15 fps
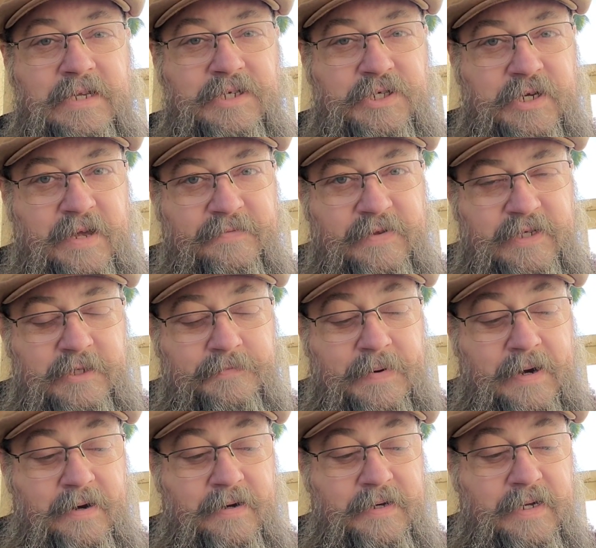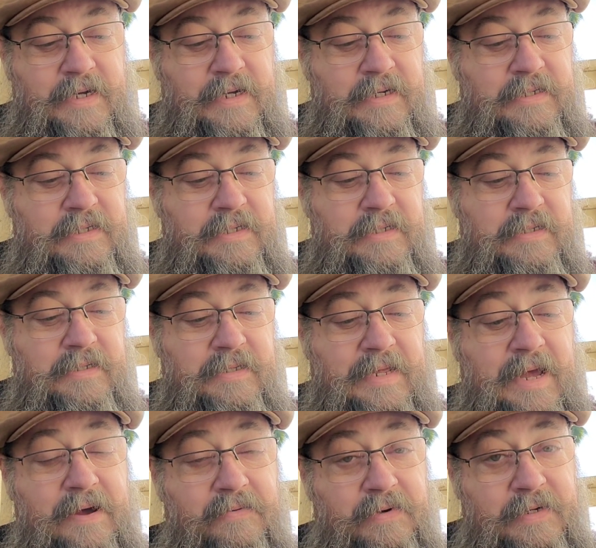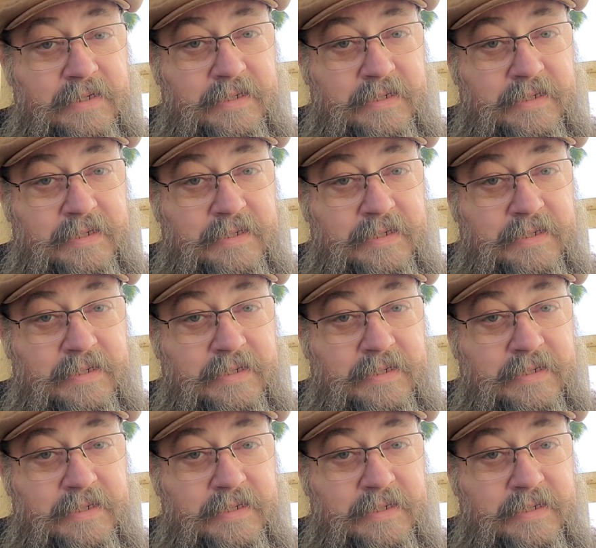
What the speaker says: Jevons paradox. That one